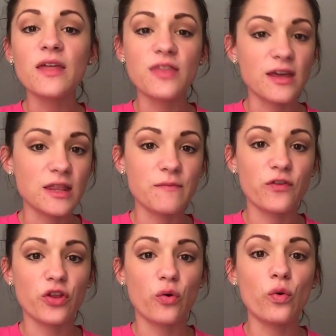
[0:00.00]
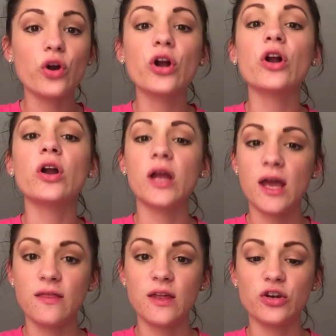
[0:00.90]
Thank them for their order,
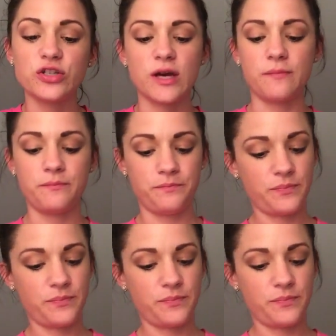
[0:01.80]
and then you're done.